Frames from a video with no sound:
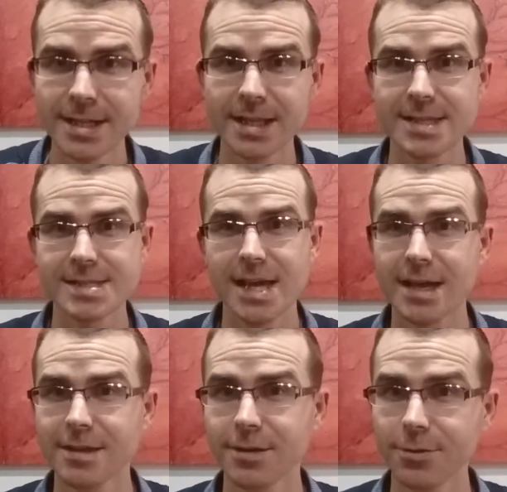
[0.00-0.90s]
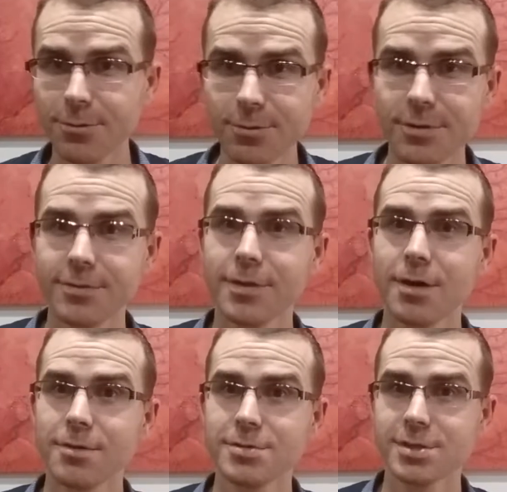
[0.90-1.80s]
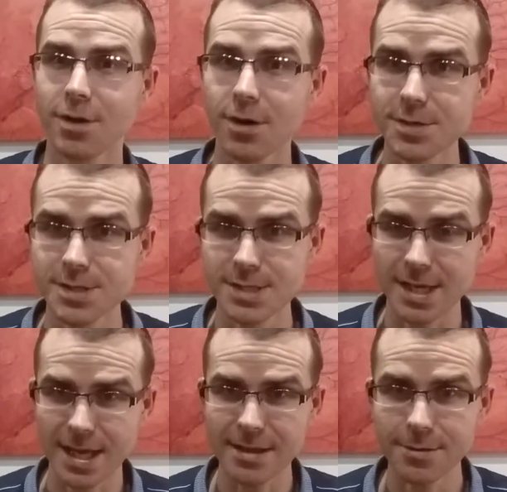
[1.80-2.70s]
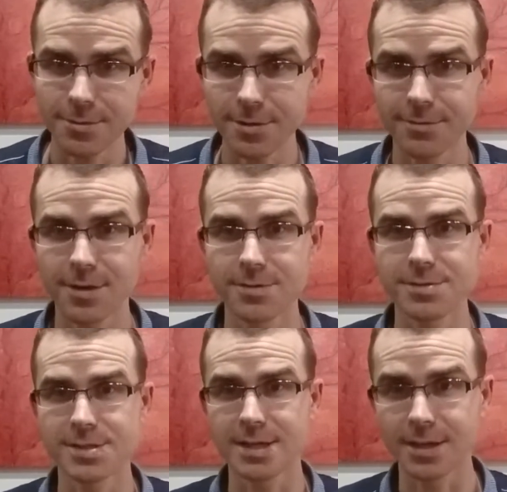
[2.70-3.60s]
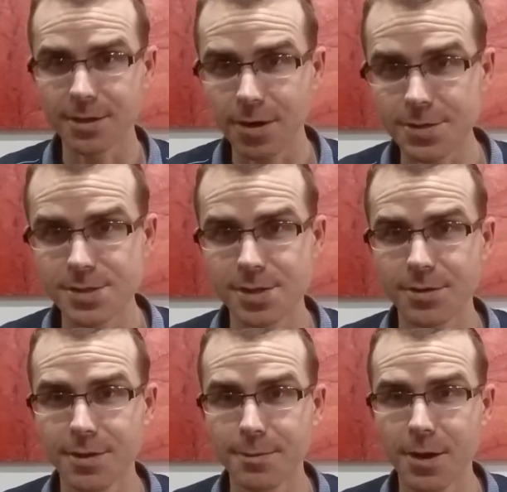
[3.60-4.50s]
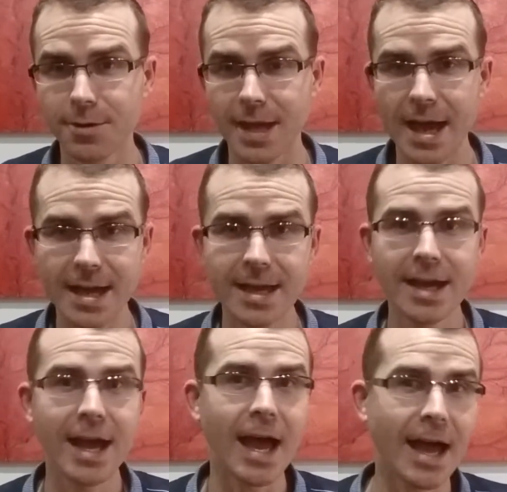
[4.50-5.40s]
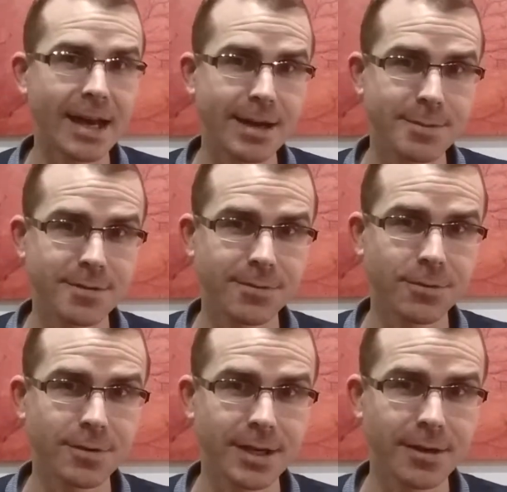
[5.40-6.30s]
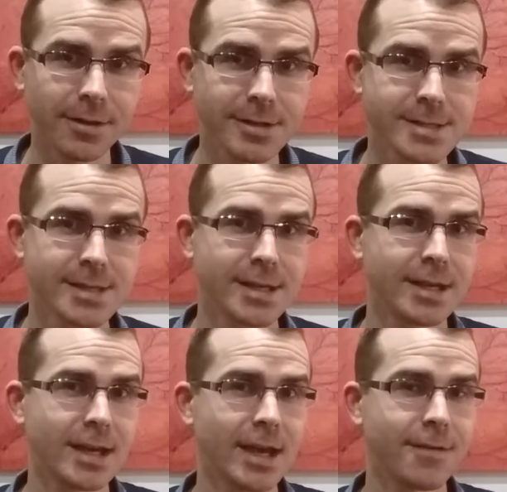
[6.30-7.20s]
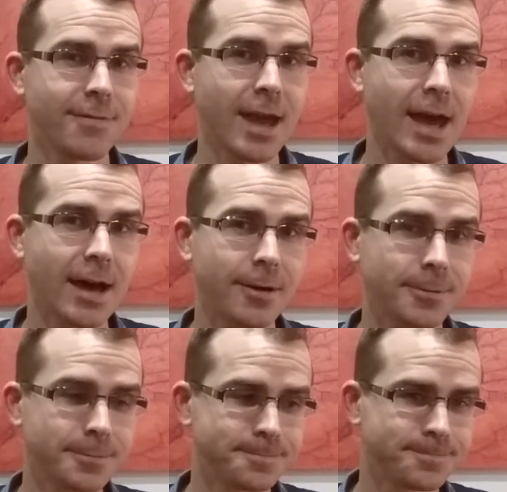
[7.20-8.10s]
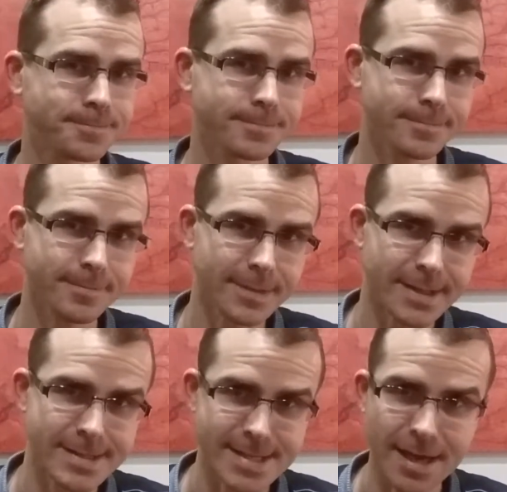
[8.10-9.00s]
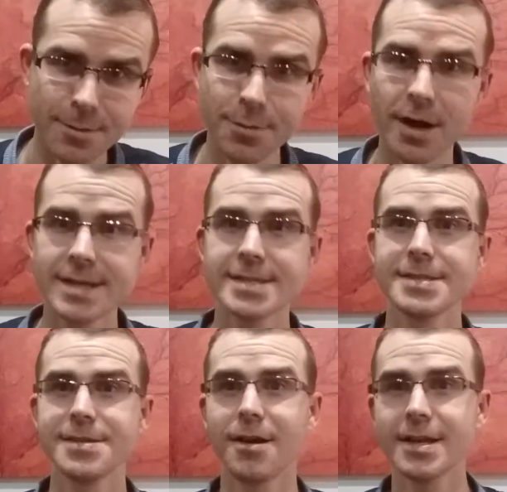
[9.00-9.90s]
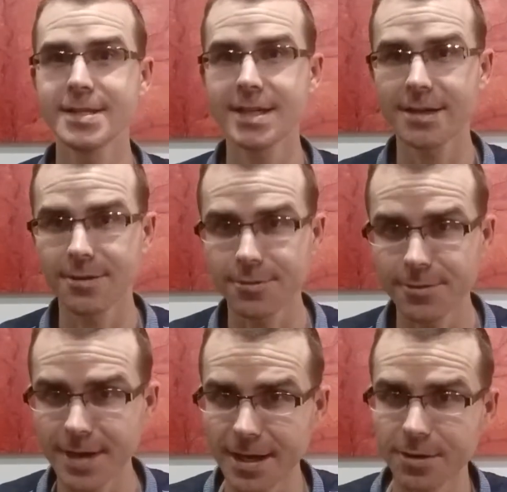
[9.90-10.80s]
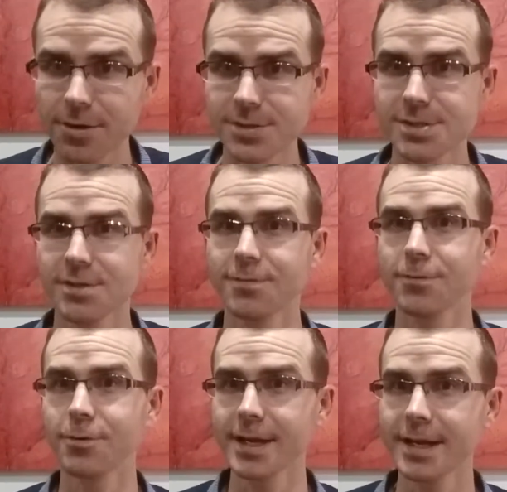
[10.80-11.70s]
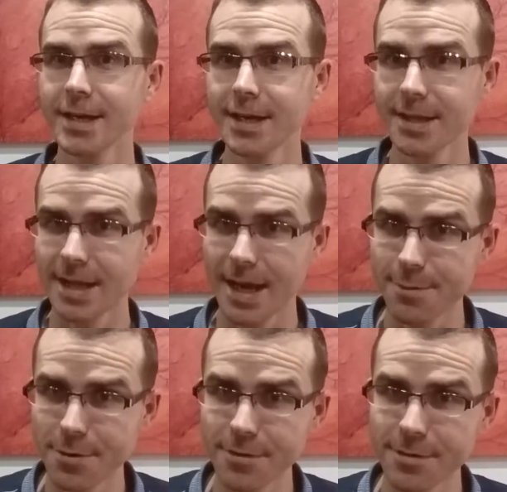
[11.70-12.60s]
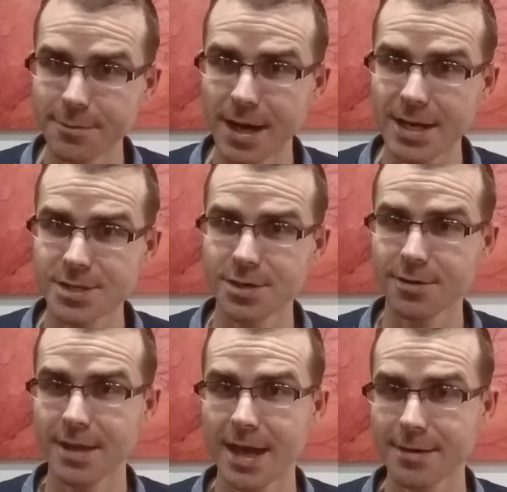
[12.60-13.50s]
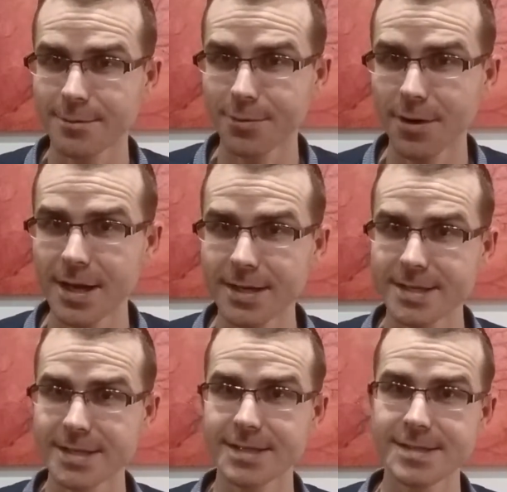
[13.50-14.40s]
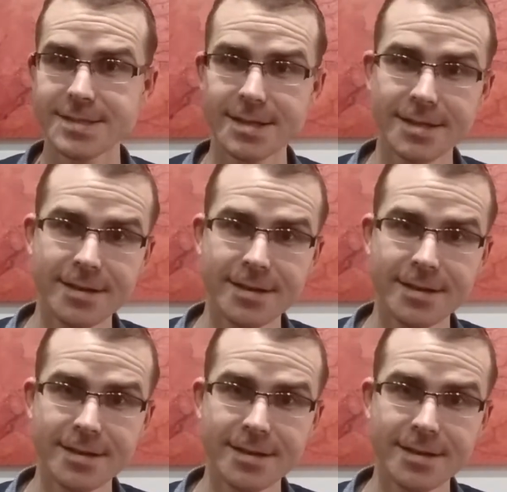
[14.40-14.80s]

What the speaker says: Let's say that all of those costs together, all of those costs on the bouquet add up to $40. If our sale price is $90 and all of our costs are $40, then our profit margin on that product is